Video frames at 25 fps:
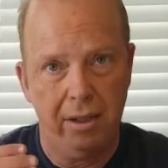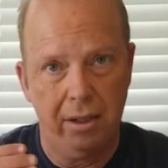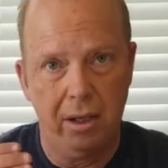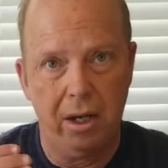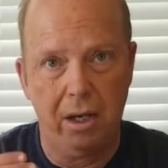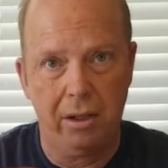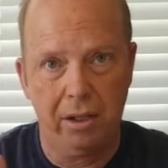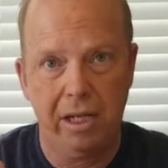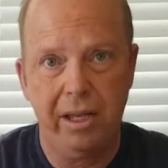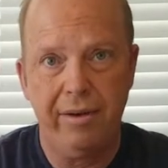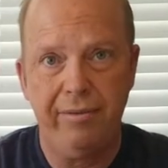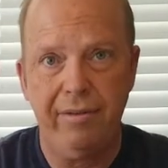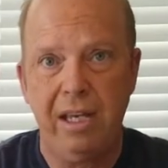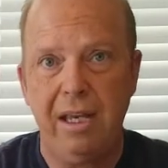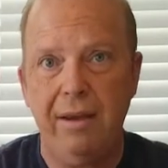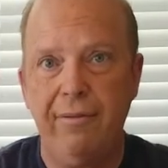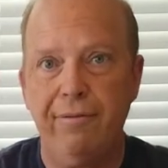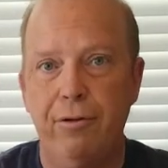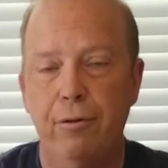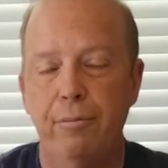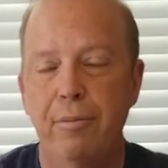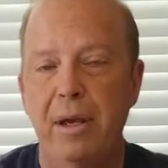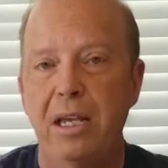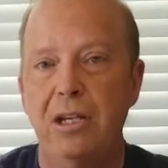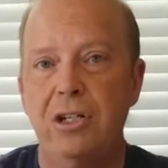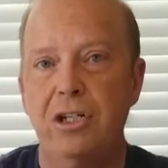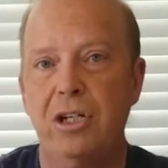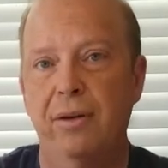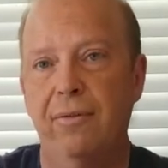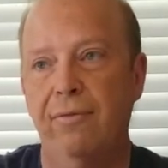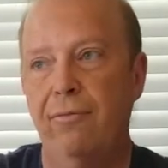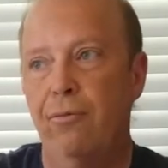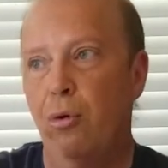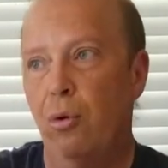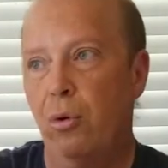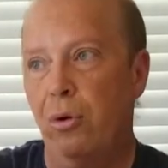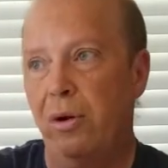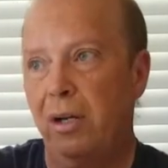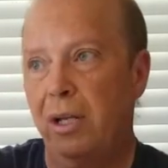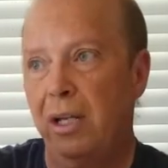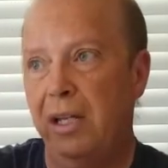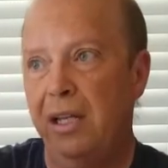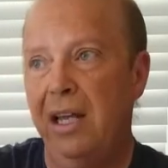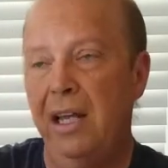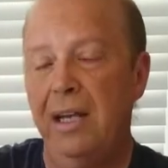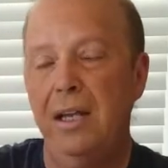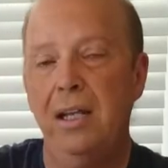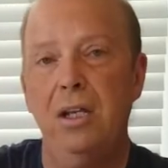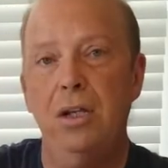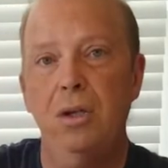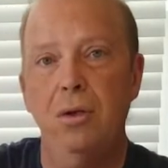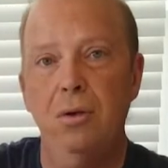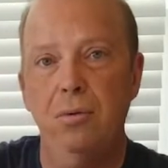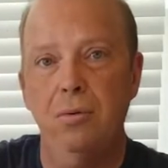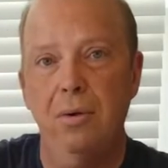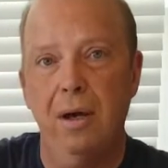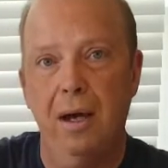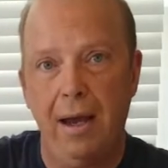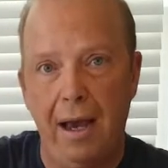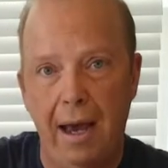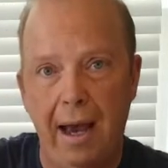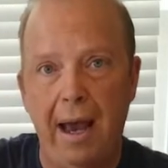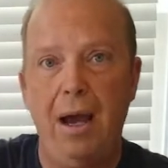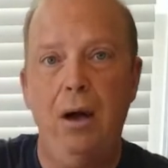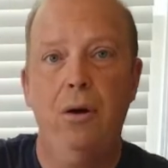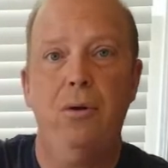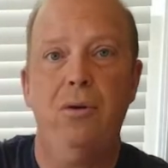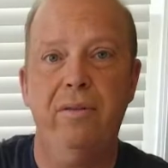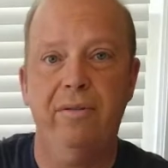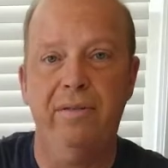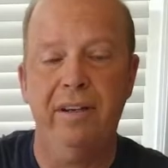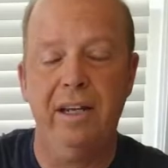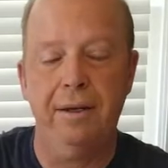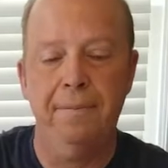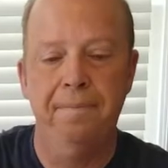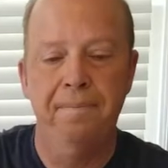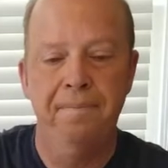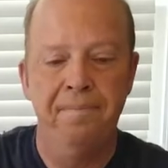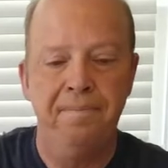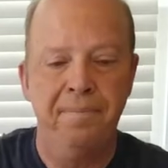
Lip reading: are giving information for getting you out of it.